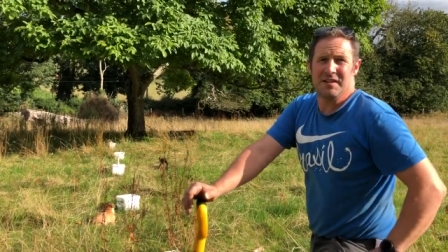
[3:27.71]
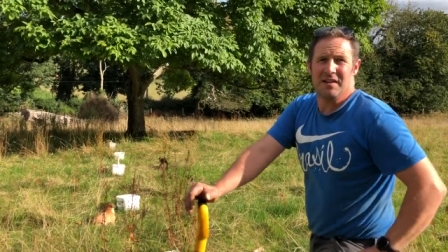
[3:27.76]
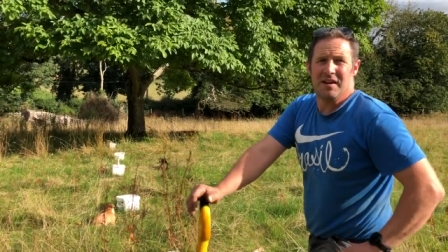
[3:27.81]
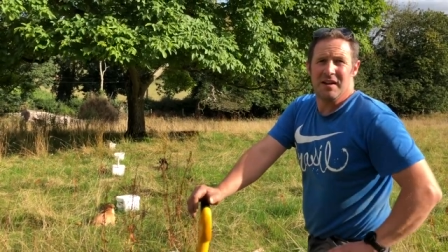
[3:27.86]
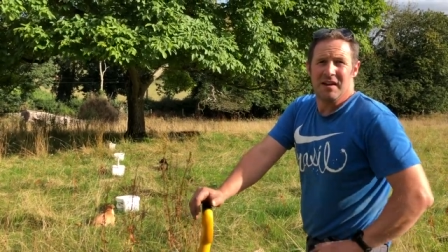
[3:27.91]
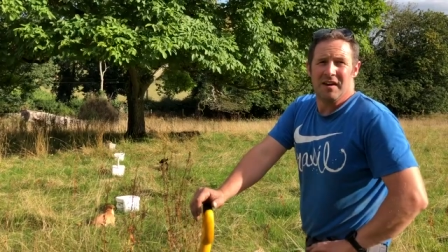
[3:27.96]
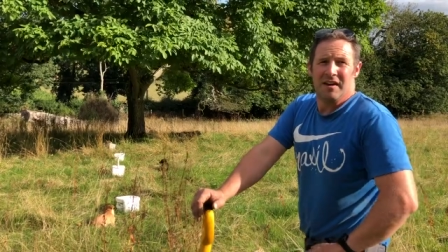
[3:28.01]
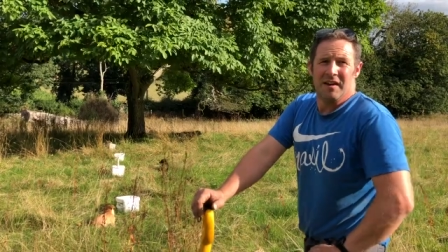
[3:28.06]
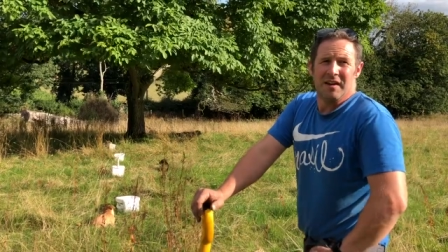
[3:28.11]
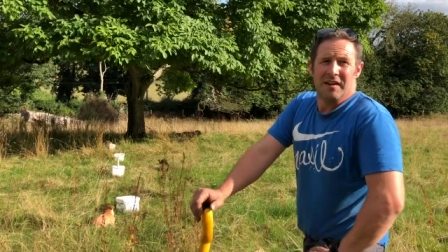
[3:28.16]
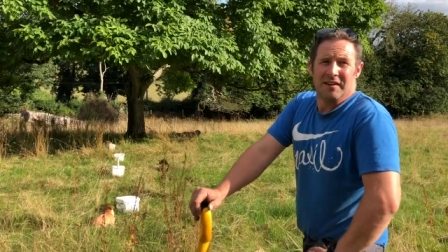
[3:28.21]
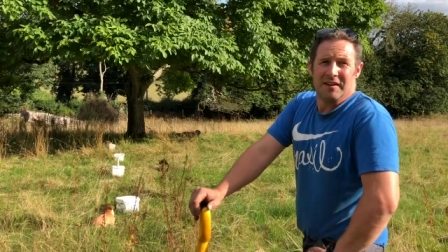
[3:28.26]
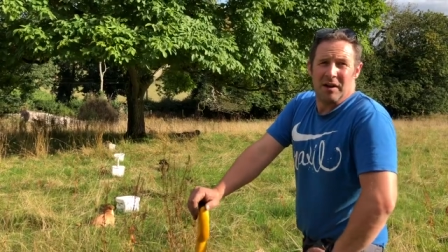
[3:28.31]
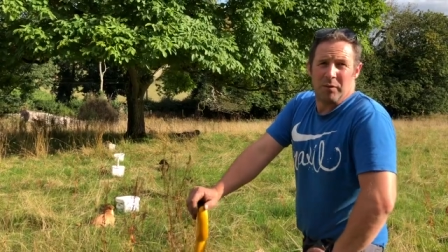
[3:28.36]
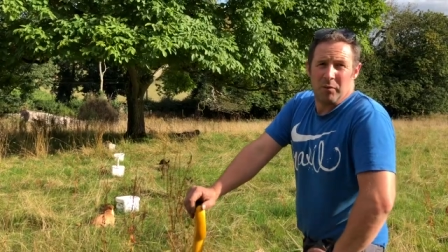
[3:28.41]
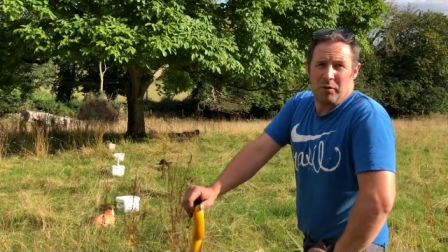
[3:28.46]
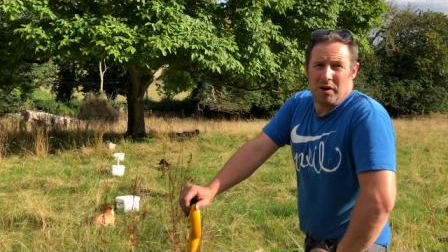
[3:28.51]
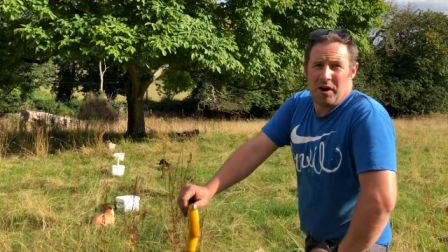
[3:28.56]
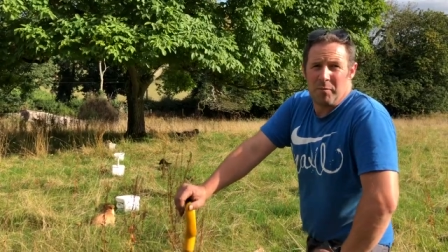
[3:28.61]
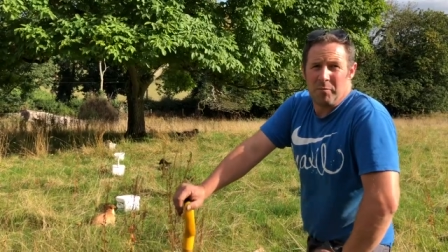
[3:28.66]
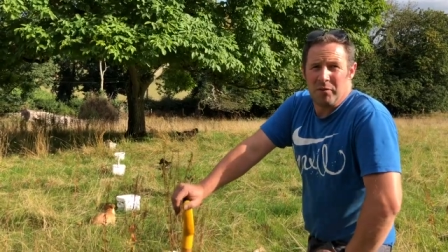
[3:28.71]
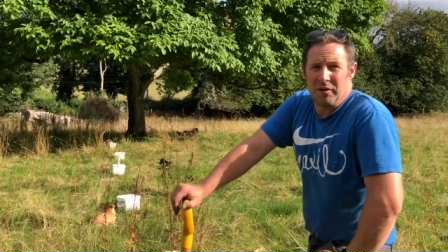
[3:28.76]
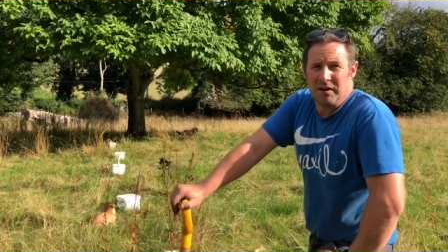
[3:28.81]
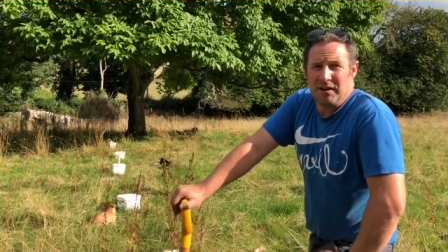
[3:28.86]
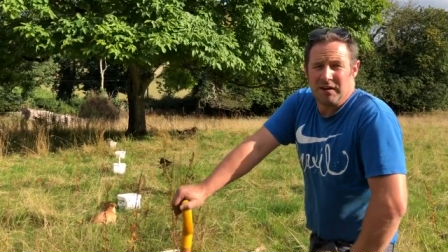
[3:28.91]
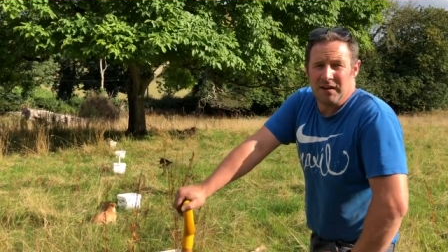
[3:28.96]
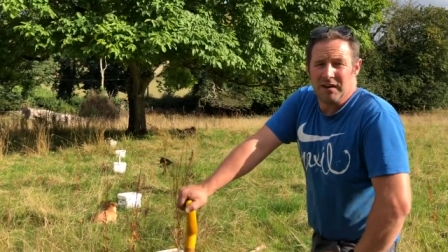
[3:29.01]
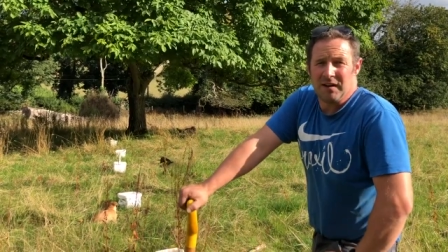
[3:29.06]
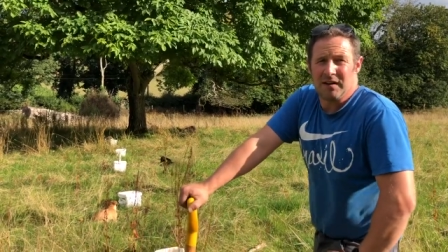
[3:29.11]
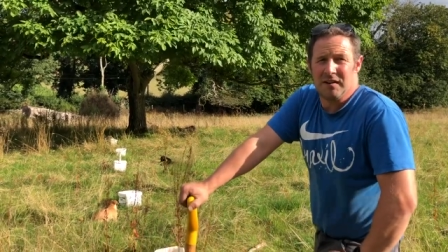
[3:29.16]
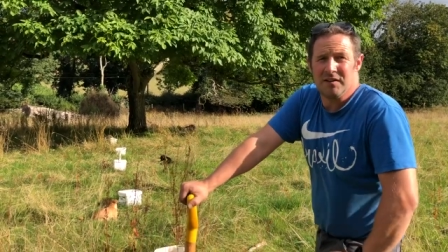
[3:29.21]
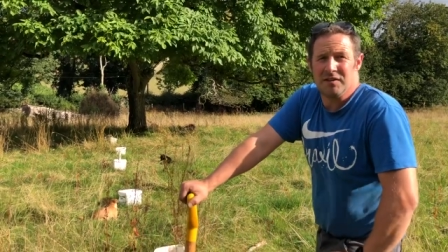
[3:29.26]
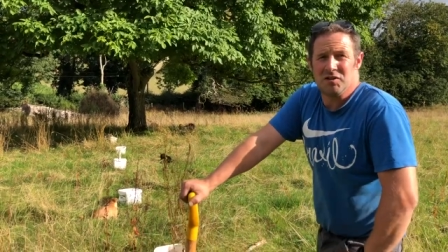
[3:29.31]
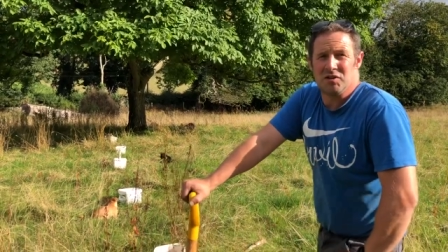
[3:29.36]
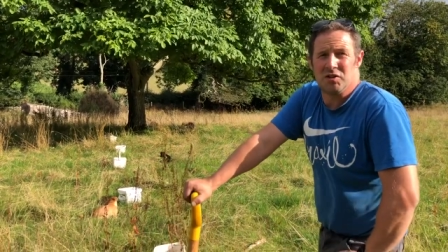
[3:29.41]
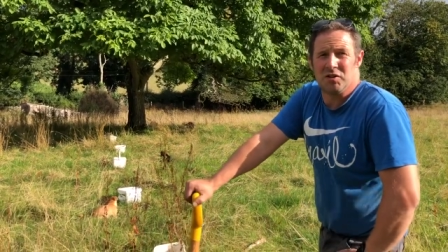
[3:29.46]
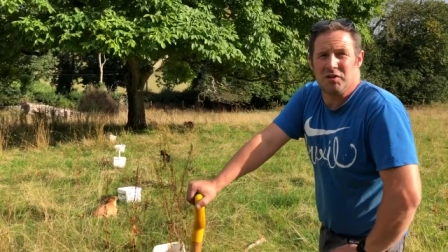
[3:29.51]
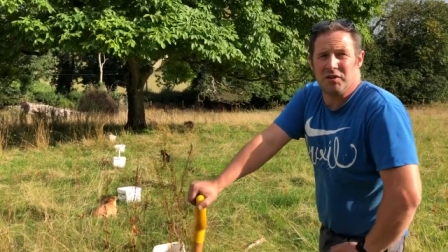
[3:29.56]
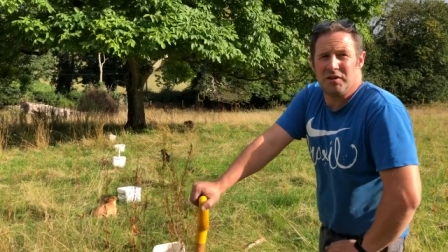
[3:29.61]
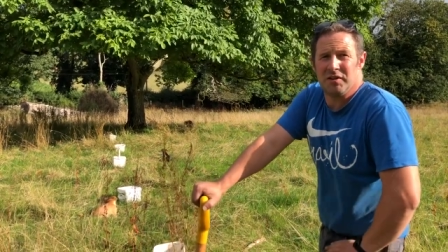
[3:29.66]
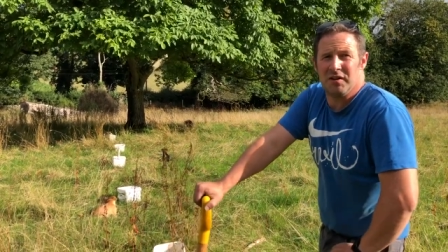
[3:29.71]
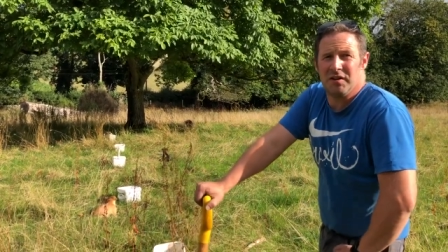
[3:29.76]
Yeah. That we're not breeding should